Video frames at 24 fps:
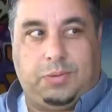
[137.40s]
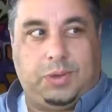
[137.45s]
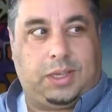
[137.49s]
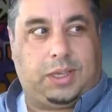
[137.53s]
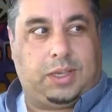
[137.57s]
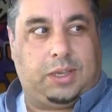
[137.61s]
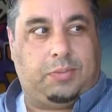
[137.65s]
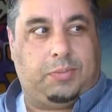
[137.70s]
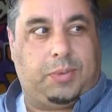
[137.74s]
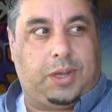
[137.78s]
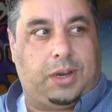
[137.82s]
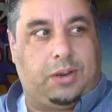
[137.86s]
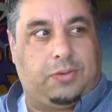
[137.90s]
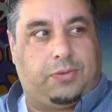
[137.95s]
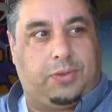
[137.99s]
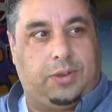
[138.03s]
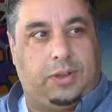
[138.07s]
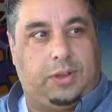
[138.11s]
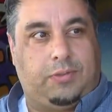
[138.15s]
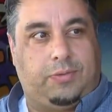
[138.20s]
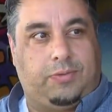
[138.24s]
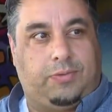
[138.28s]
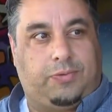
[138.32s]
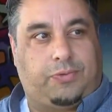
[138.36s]
We can
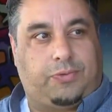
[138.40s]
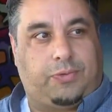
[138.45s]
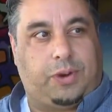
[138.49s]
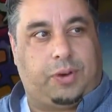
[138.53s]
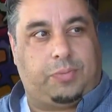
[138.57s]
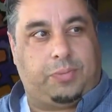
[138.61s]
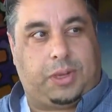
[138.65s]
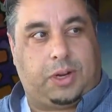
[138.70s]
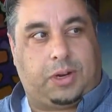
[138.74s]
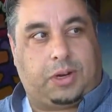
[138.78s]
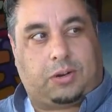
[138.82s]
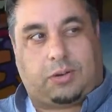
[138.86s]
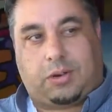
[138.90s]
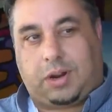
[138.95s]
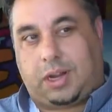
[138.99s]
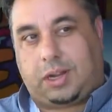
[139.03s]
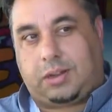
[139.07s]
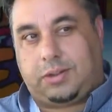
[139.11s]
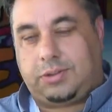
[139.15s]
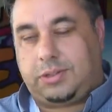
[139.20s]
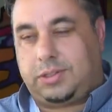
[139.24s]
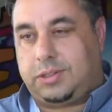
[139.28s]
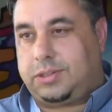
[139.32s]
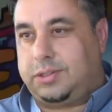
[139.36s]
benefit from their
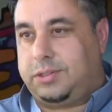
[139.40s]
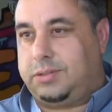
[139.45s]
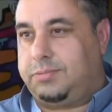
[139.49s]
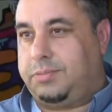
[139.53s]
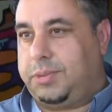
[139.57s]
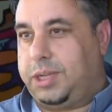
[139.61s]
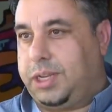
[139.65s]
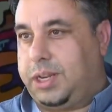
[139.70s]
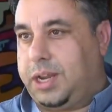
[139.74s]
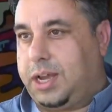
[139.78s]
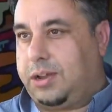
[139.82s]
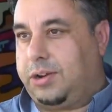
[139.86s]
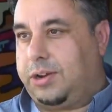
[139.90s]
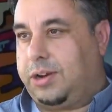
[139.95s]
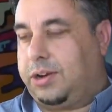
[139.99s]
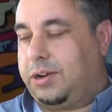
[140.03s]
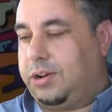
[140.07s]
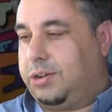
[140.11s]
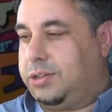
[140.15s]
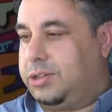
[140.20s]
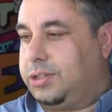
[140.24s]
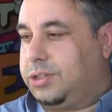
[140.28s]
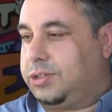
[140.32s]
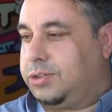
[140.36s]
crowds being out
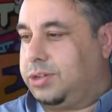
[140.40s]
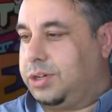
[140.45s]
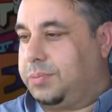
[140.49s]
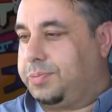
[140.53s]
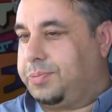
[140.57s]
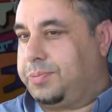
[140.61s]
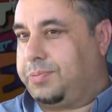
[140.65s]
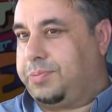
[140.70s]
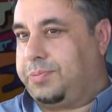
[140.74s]
here on the Strip,